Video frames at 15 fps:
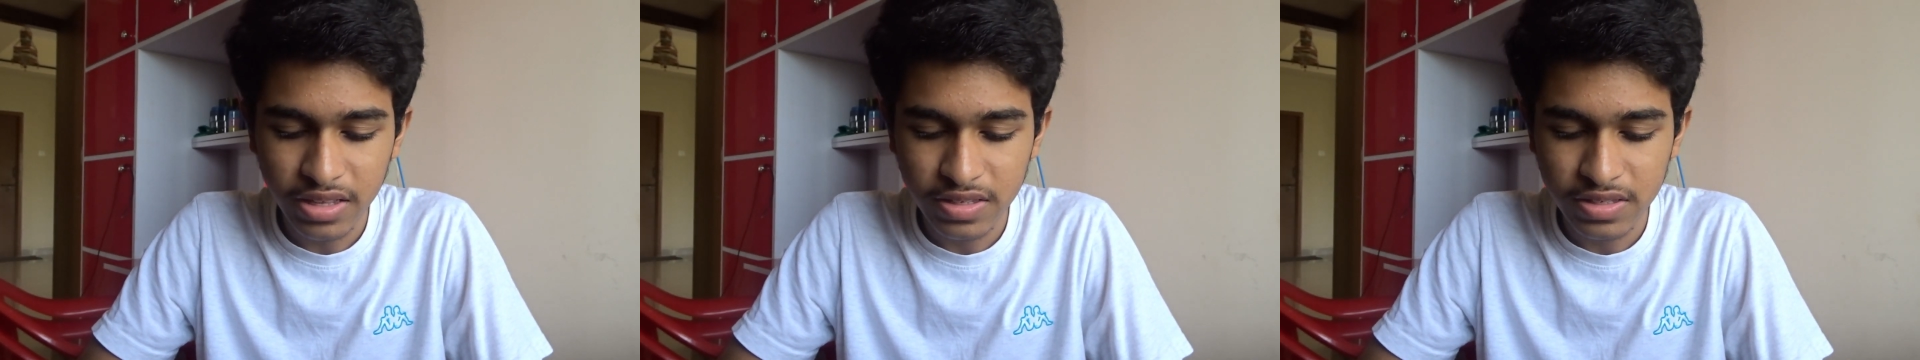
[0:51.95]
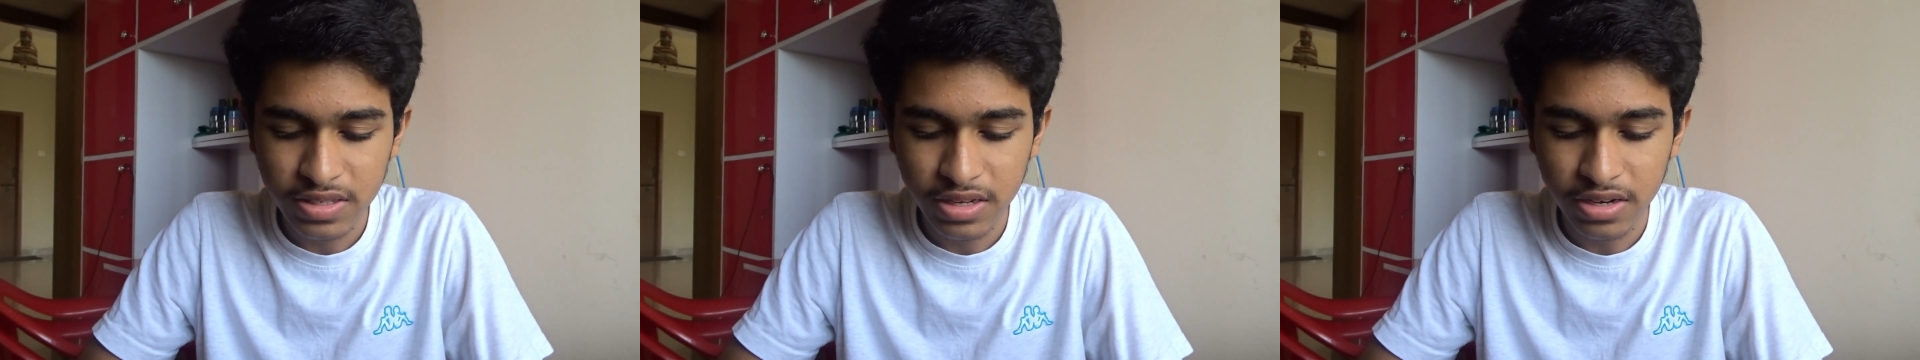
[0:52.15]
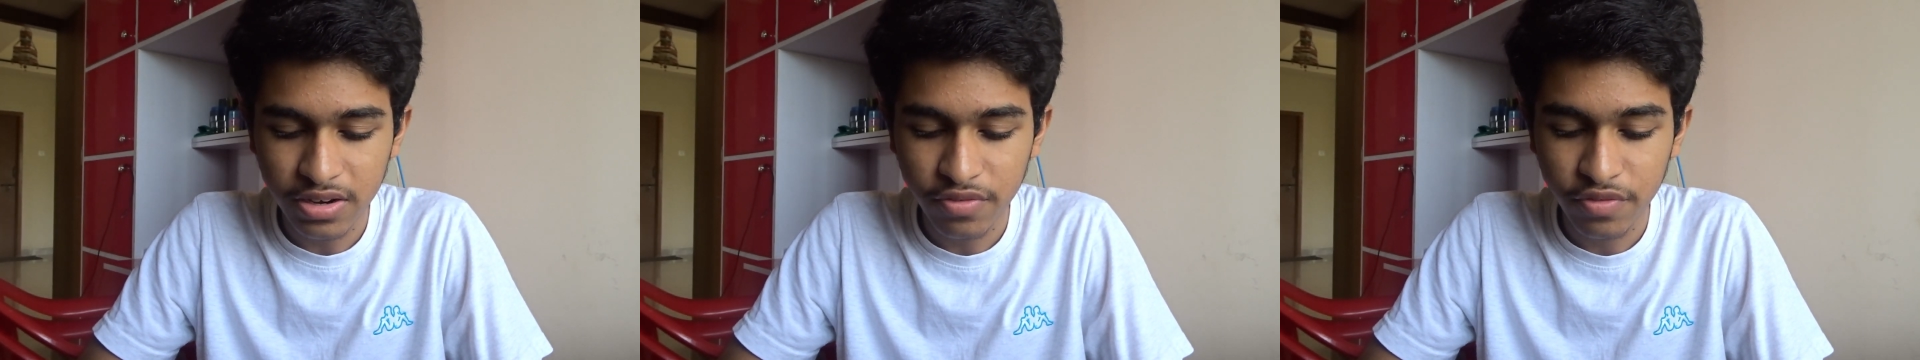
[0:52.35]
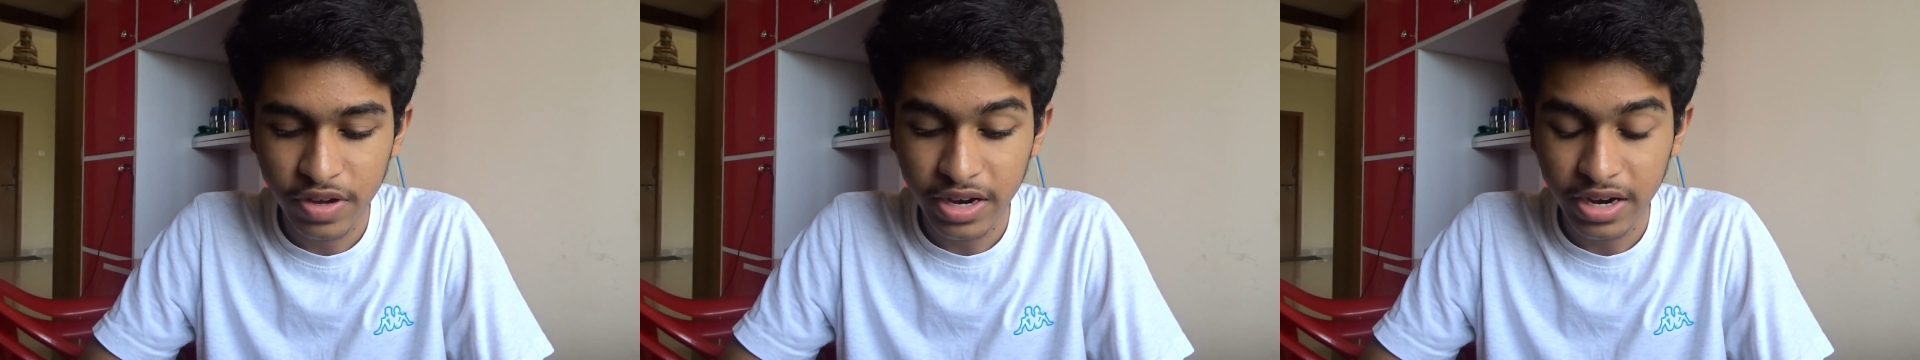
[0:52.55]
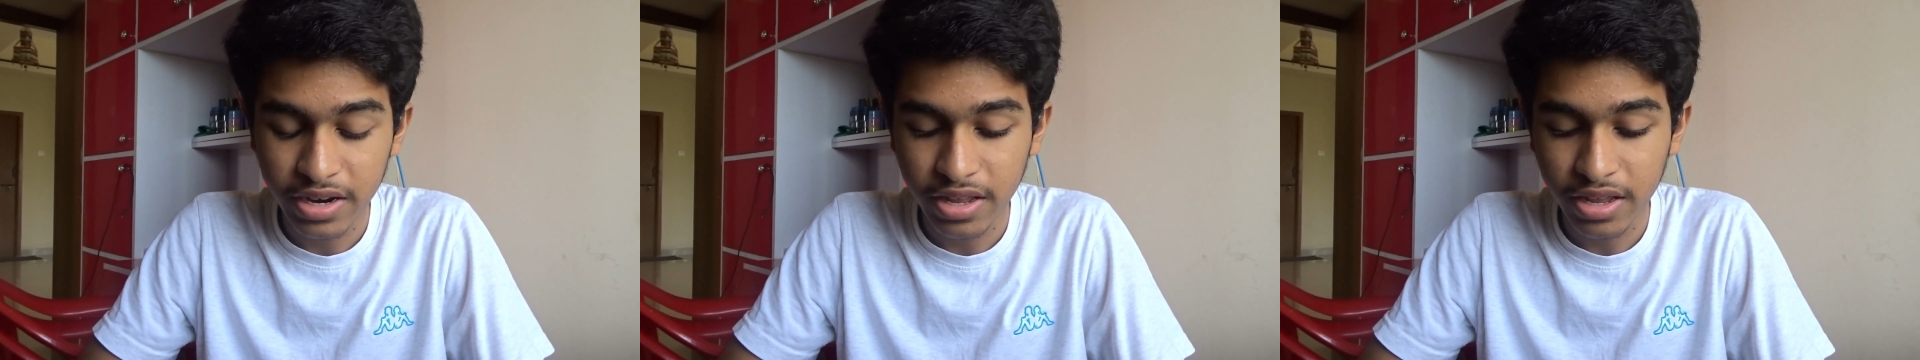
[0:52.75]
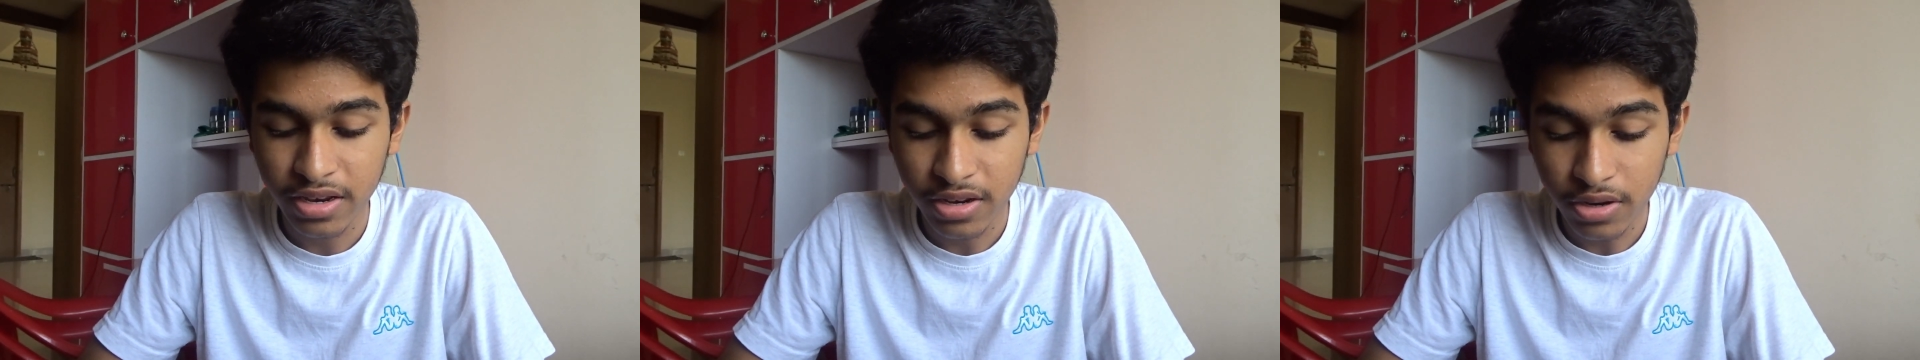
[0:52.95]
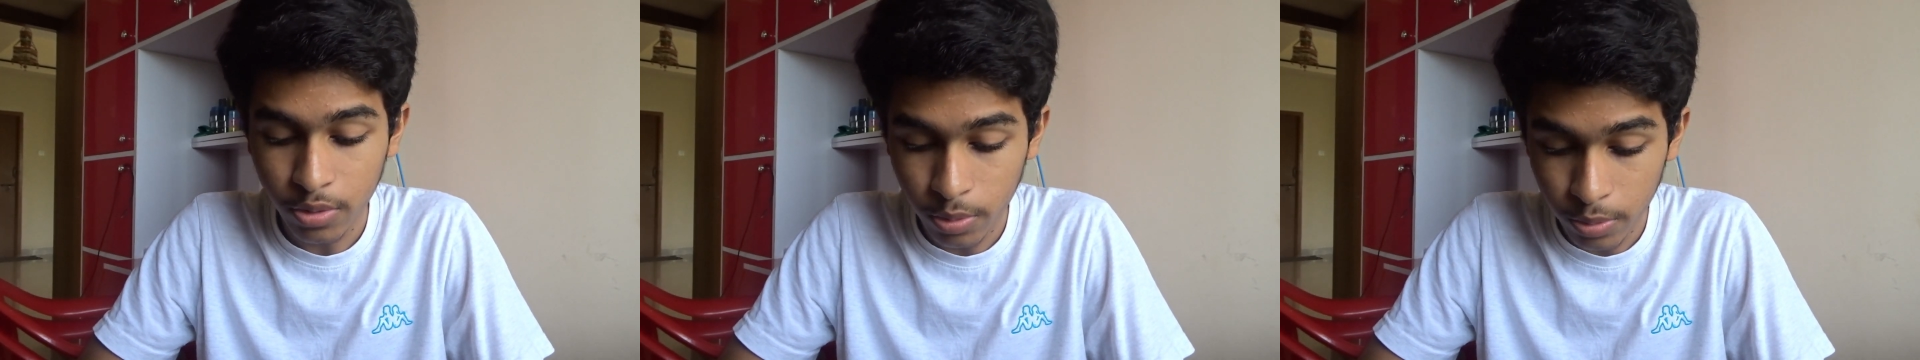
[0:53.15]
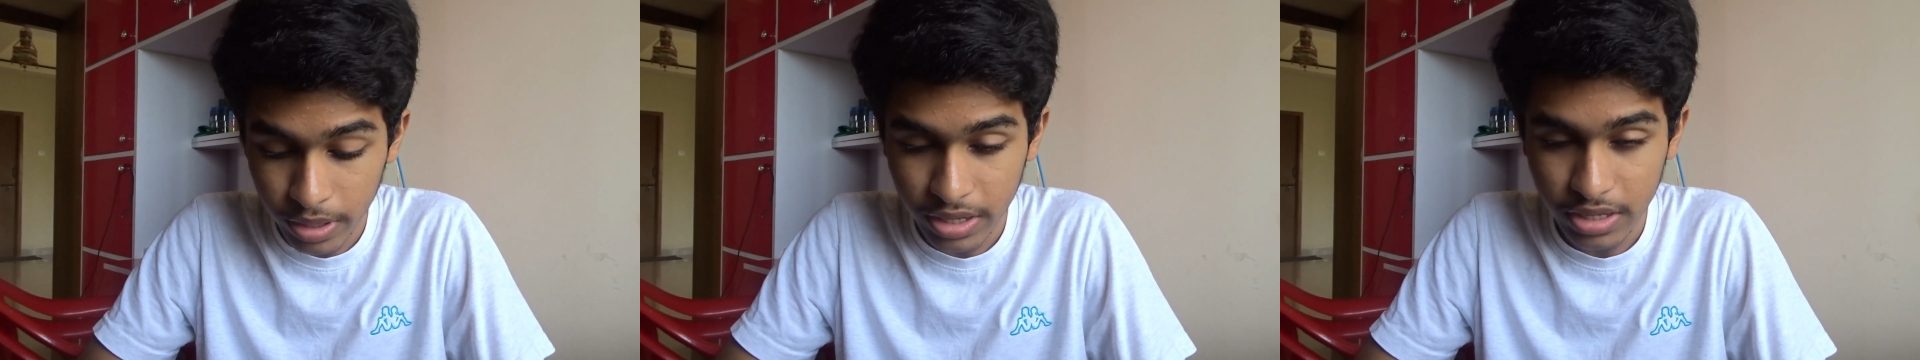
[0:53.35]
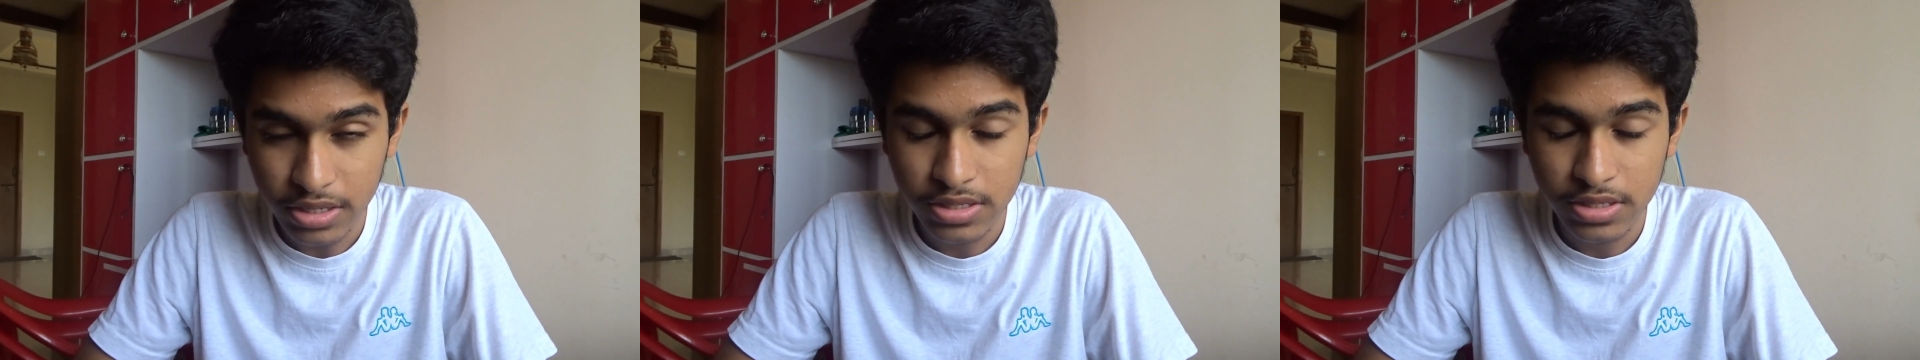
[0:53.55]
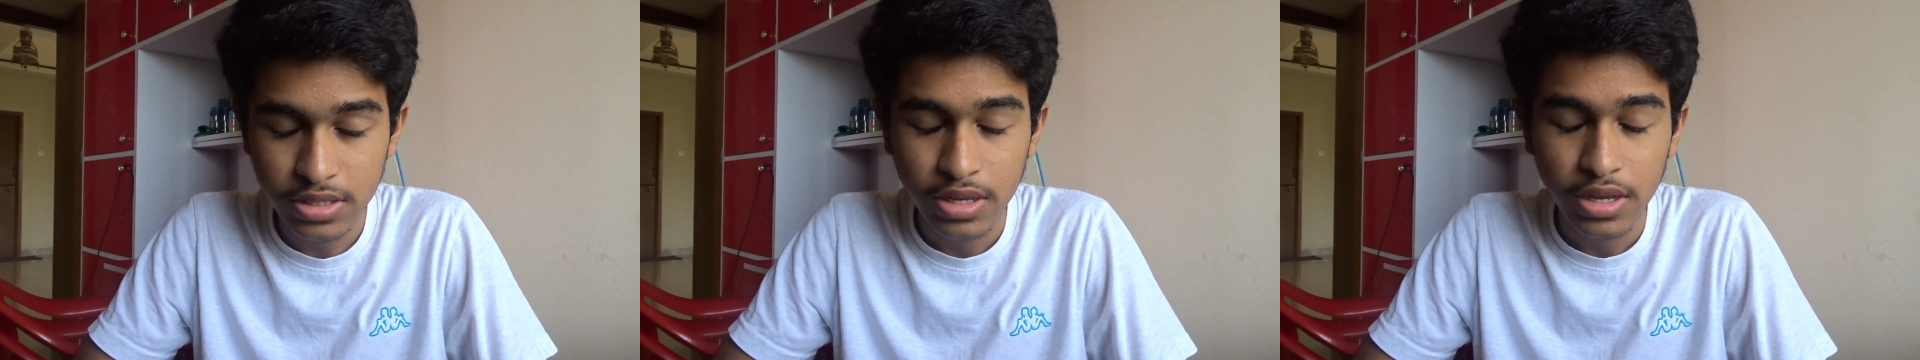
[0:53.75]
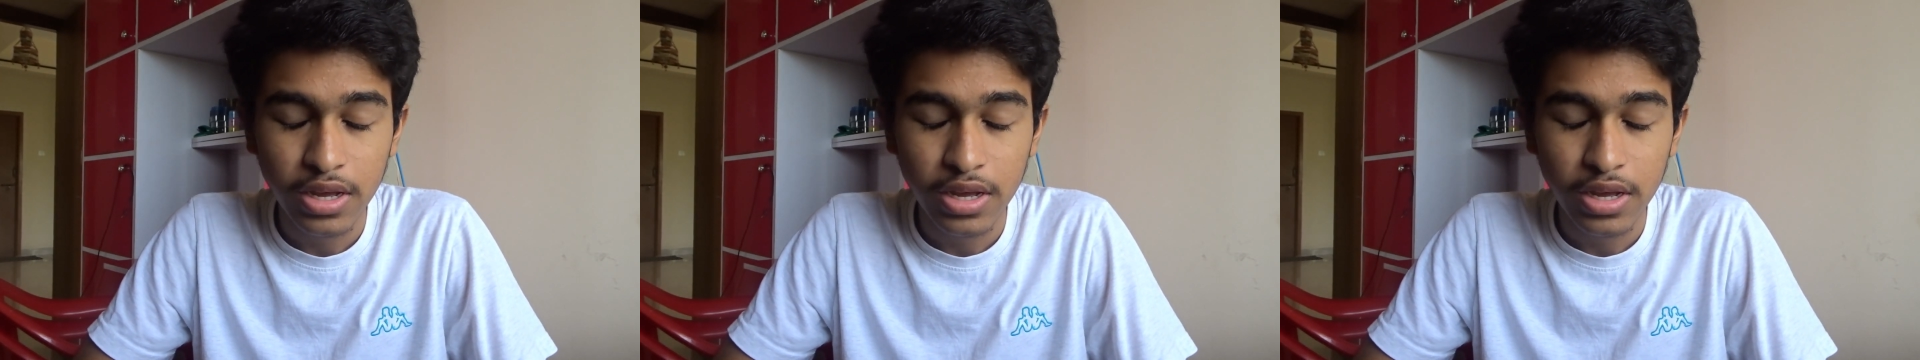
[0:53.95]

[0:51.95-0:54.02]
significant increase